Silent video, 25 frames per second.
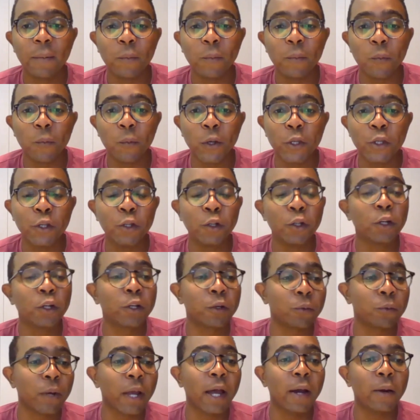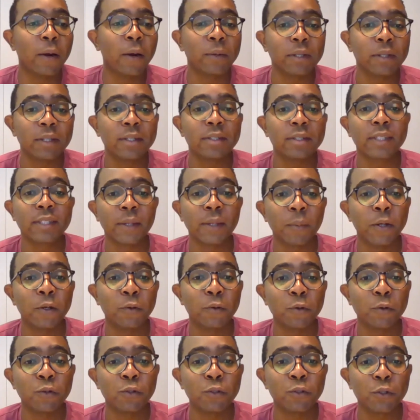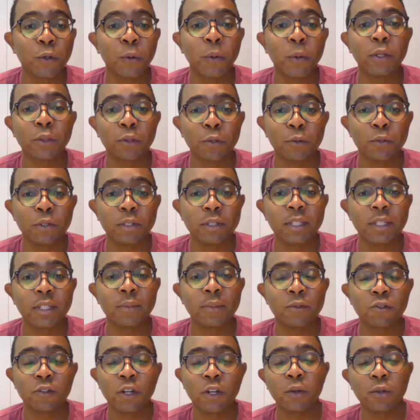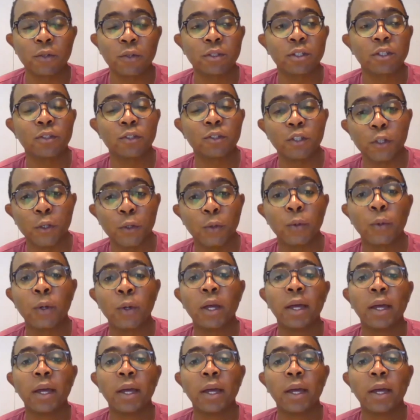when you look around, there's someone who's going through the same struggles as you.